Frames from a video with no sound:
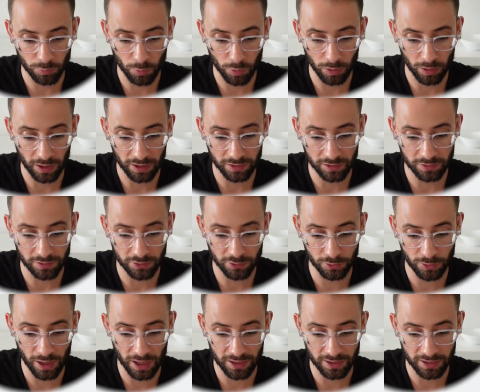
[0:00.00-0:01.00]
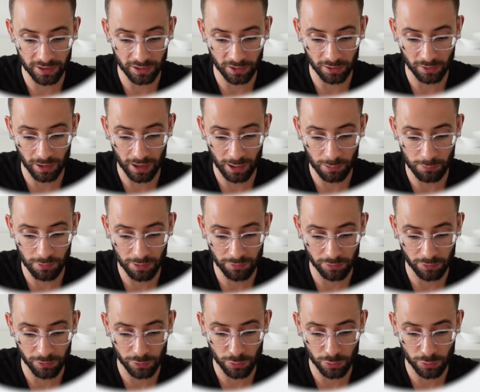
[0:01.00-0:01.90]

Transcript: Well, I could do that here. However,